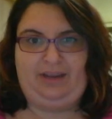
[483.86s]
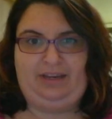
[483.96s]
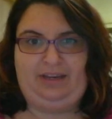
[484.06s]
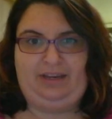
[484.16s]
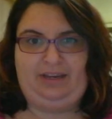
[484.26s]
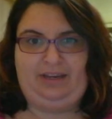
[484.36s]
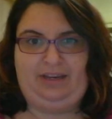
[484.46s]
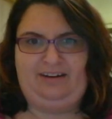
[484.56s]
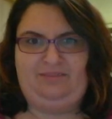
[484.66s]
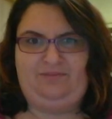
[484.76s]
weight, you're
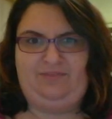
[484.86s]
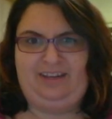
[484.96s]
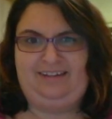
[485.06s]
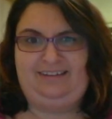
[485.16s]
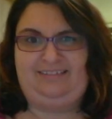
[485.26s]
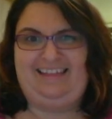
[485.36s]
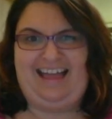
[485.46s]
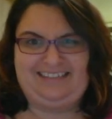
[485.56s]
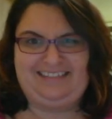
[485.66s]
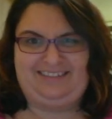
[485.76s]
not gonna fit in
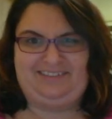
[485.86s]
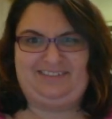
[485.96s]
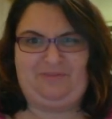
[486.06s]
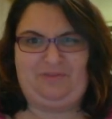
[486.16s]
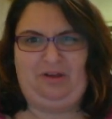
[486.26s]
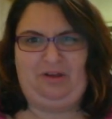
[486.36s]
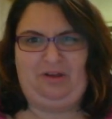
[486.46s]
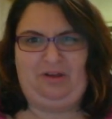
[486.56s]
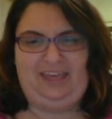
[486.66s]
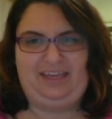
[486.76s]
glasses of all
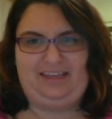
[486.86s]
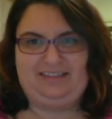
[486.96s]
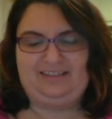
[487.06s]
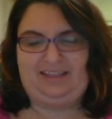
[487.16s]
things.